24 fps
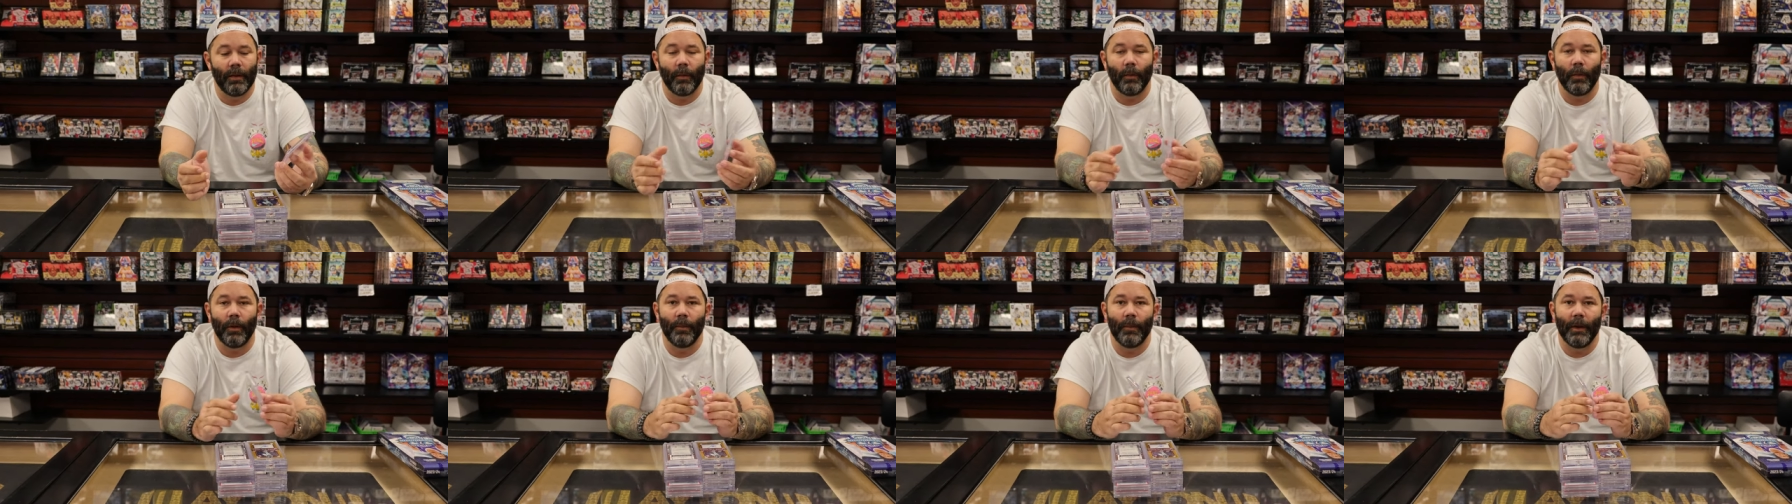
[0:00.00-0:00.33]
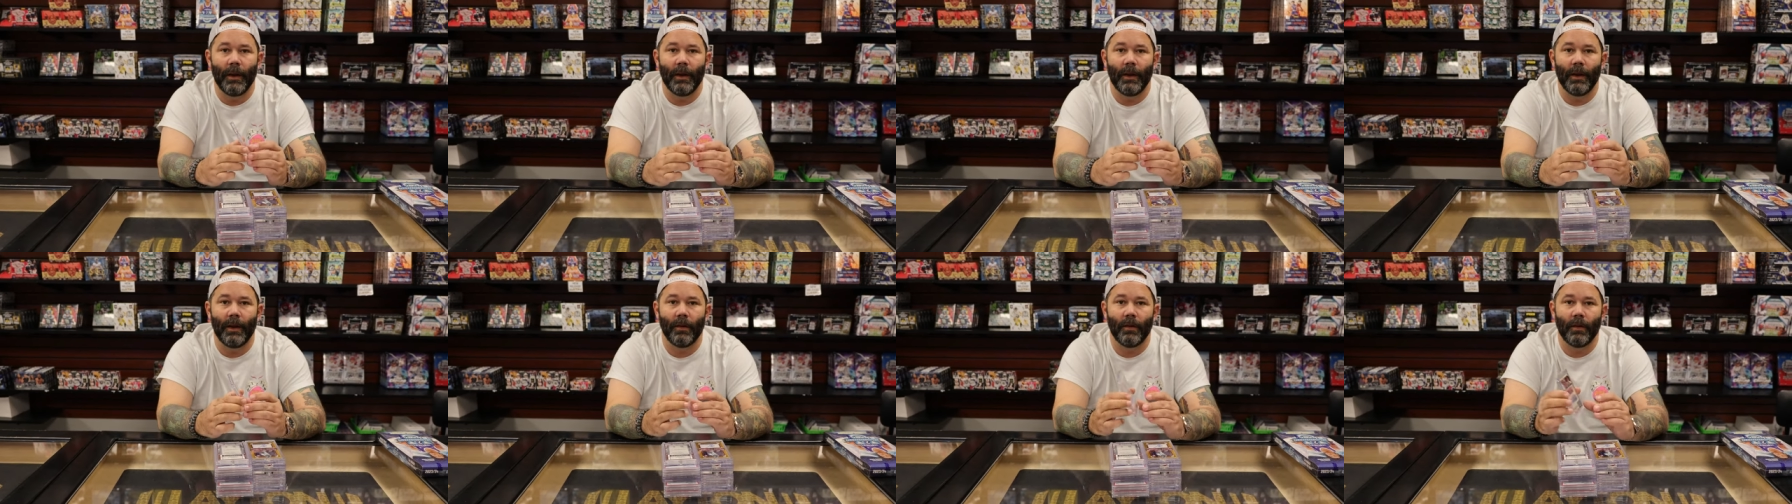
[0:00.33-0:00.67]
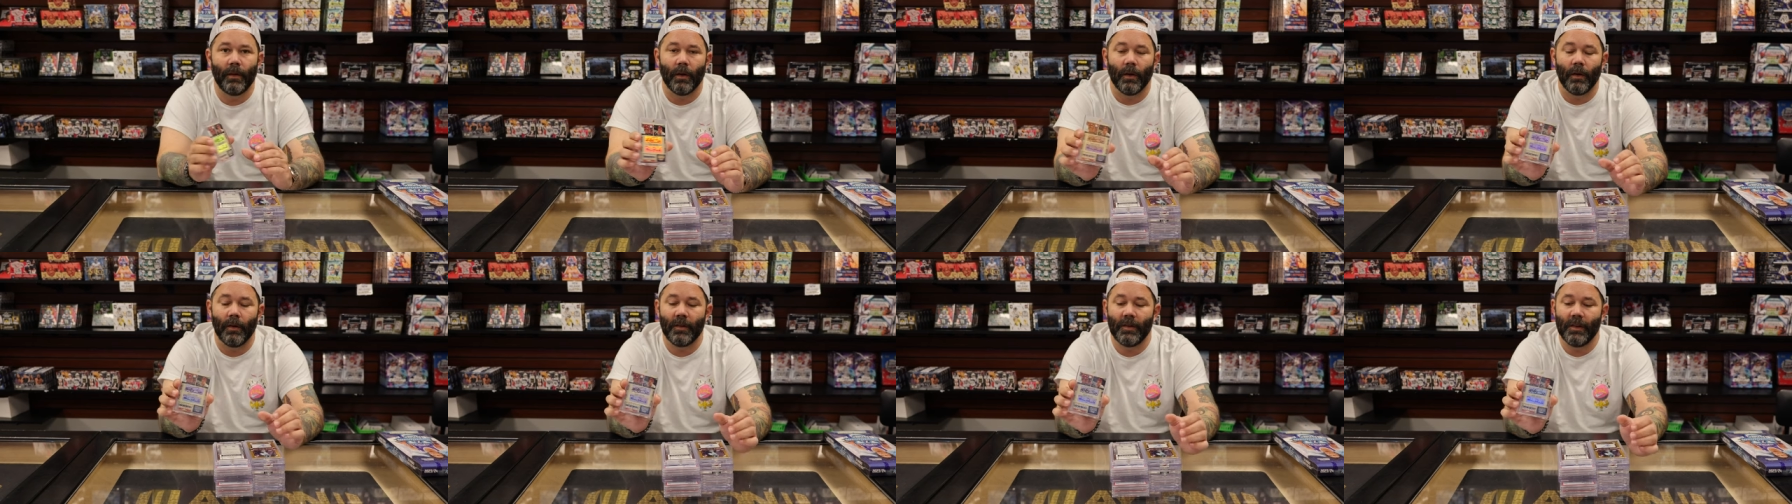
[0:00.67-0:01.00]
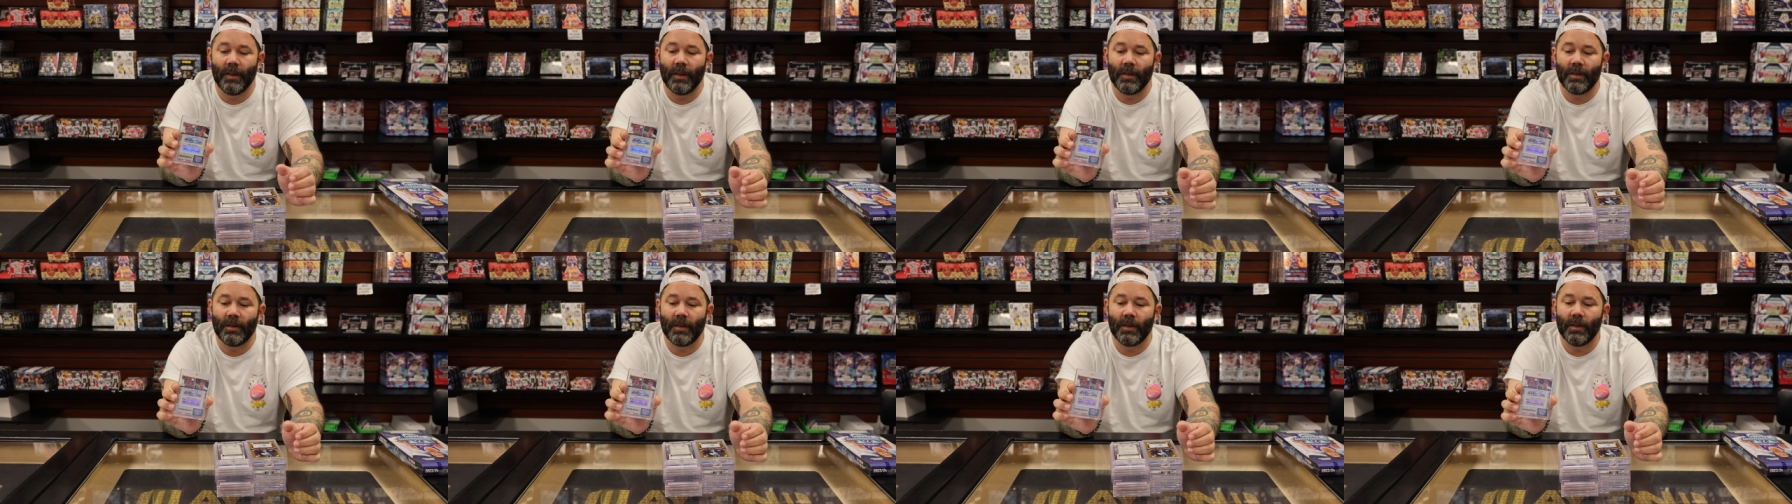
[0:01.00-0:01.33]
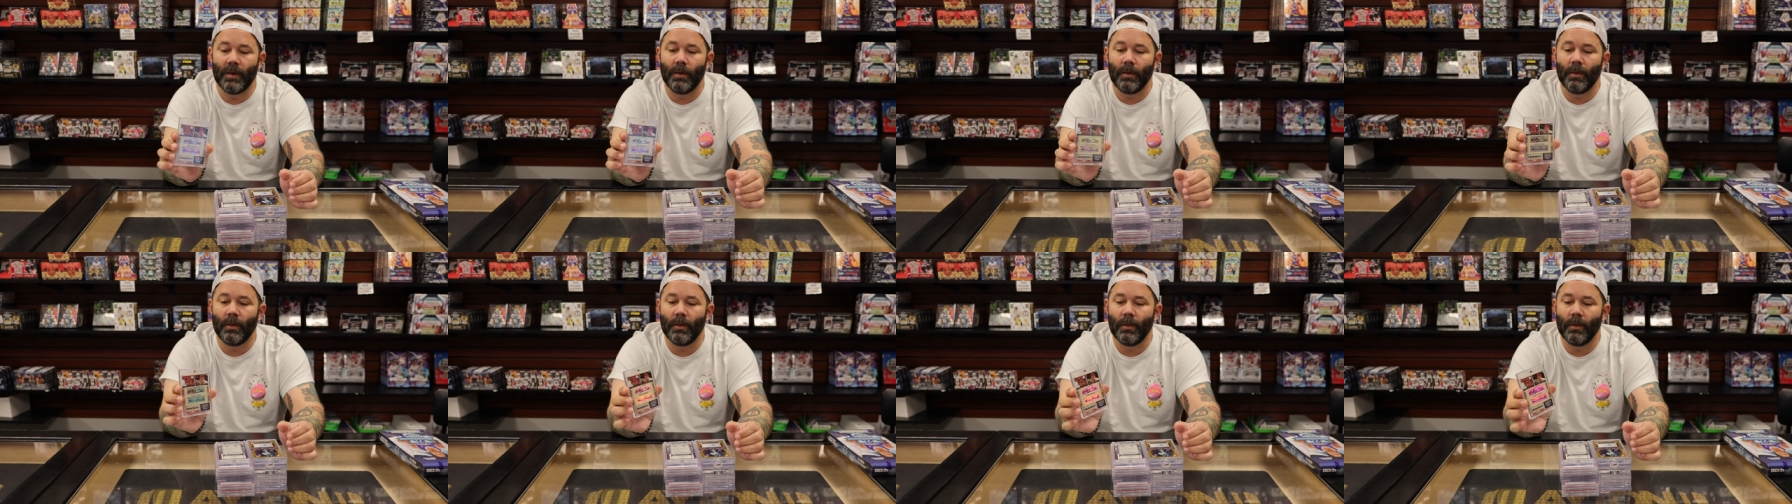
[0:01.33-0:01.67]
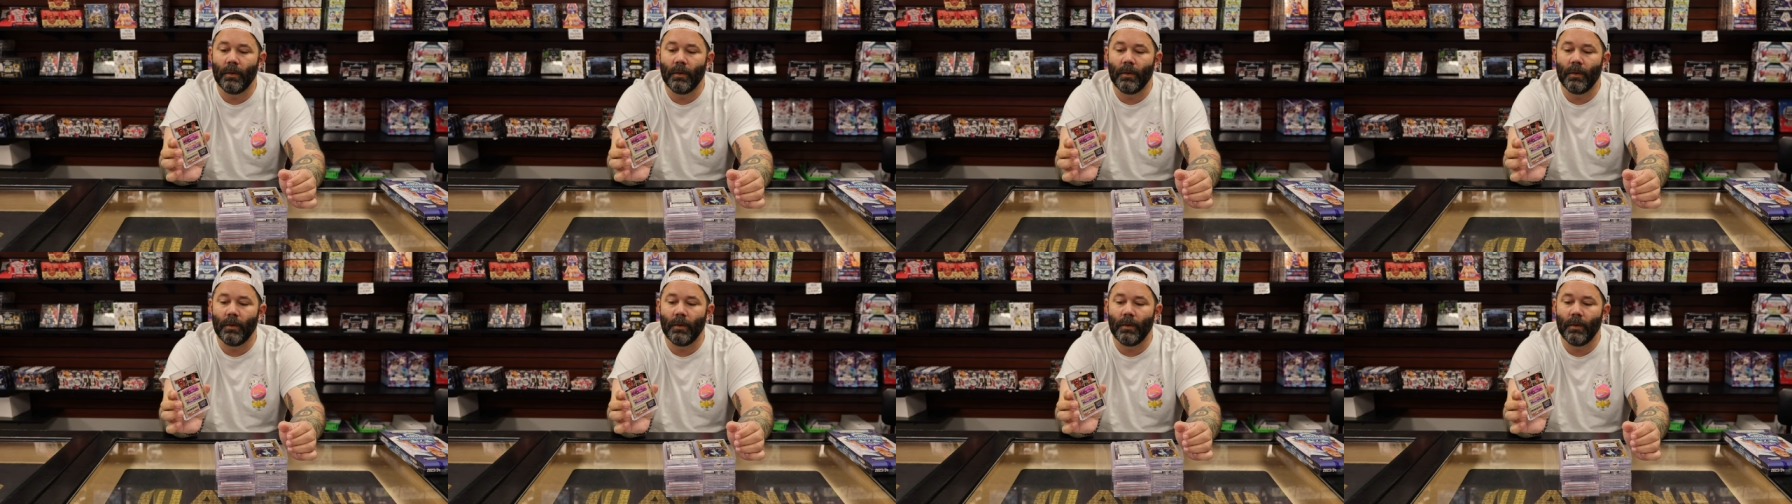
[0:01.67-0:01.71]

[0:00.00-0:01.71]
that we made at Cards HQ.